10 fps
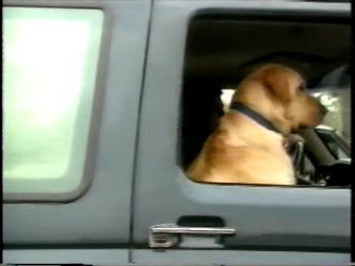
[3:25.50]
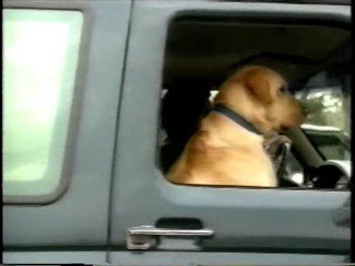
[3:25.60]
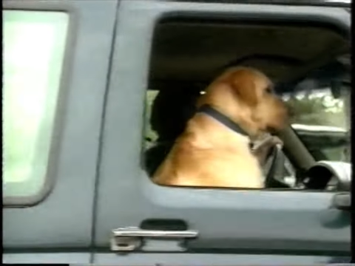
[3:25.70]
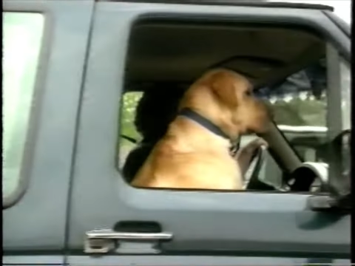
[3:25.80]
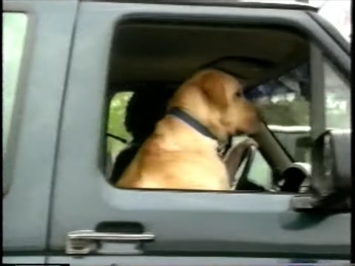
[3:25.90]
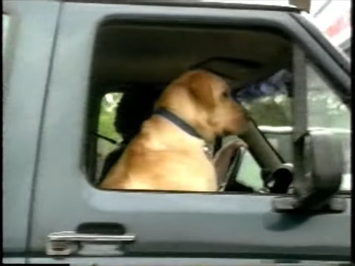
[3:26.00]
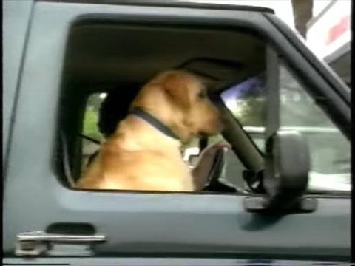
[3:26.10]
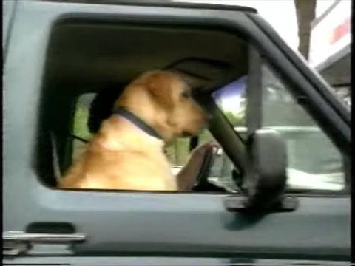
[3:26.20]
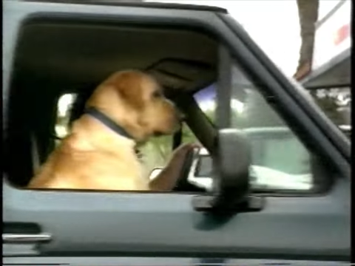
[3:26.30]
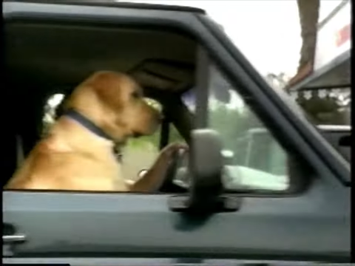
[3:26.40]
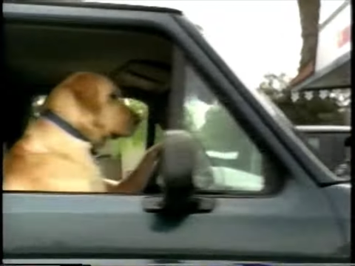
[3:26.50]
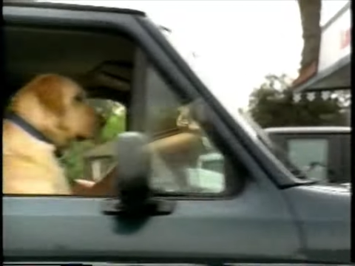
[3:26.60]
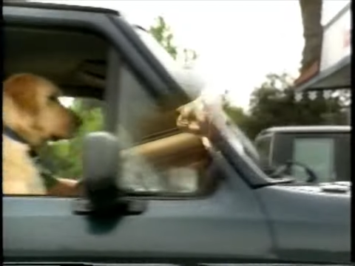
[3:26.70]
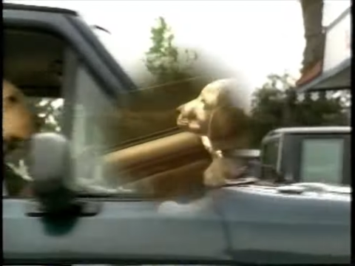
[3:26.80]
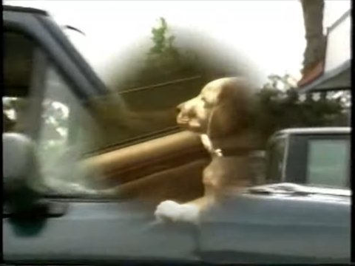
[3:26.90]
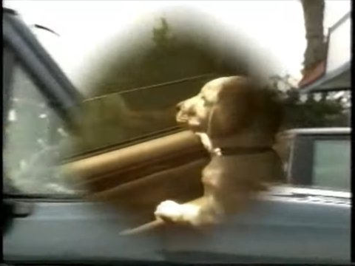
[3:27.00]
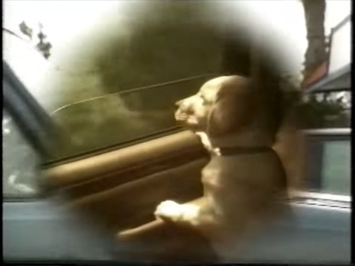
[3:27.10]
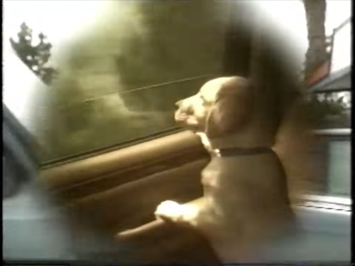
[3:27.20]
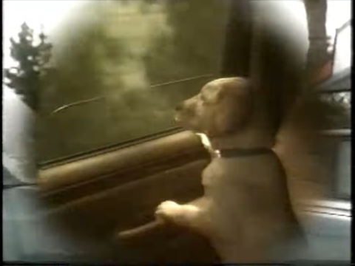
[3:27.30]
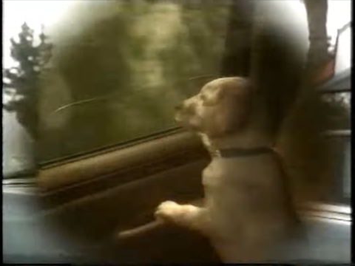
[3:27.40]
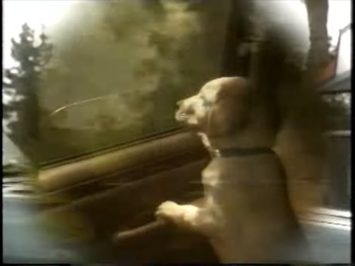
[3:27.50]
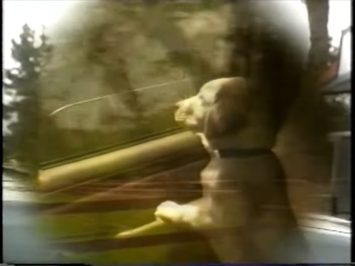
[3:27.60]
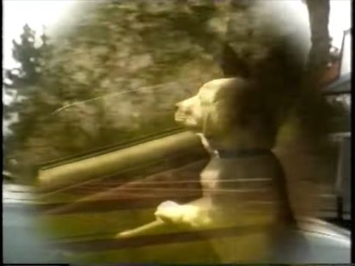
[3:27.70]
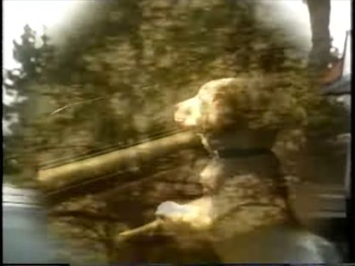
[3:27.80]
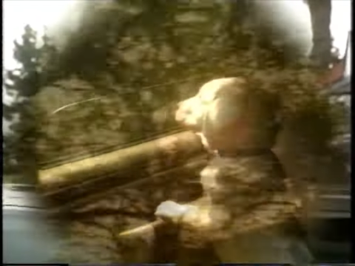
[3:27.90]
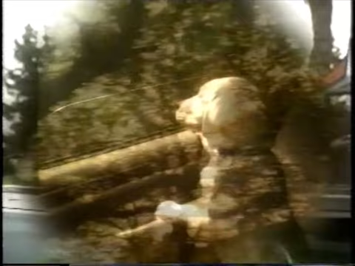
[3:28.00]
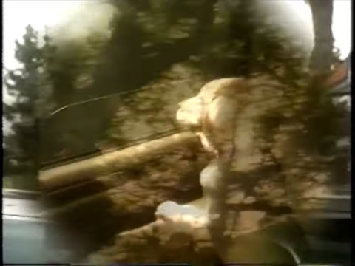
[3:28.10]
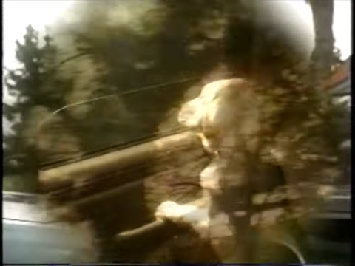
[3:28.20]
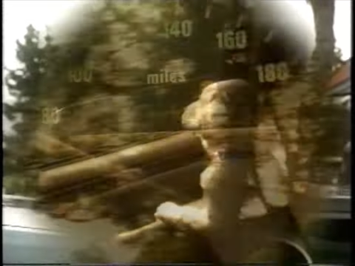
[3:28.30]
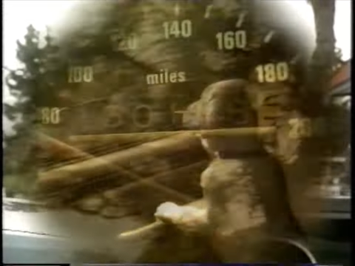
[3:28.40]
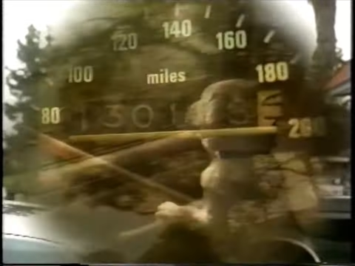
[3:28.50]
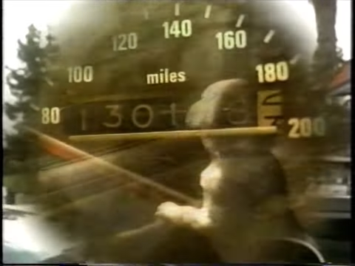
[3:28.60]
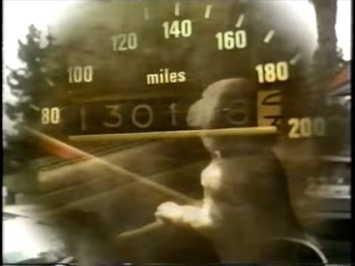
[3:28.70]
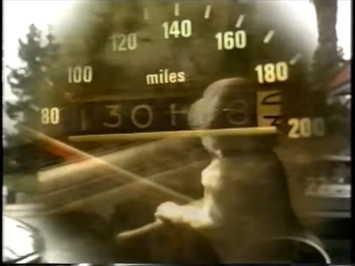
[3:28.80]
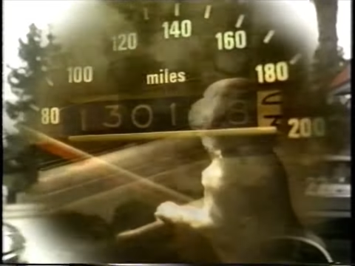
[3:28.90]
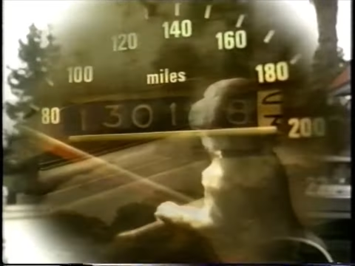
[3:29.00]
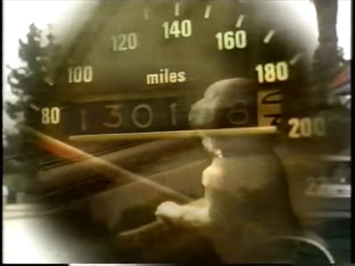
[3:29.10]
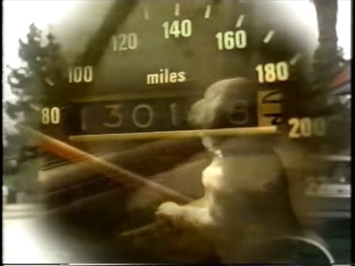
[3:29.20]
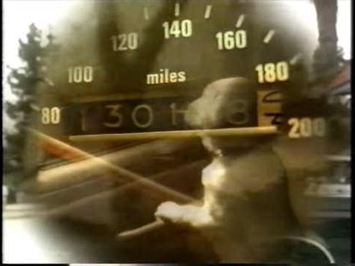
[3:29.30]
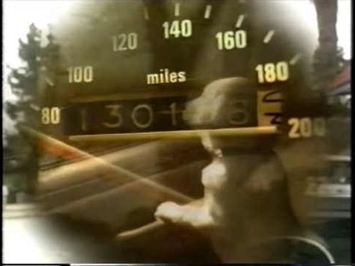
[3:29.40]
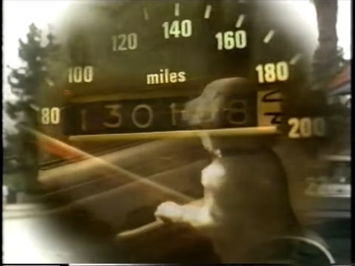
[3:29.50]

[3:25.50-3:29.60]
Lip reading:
(no speaker visible)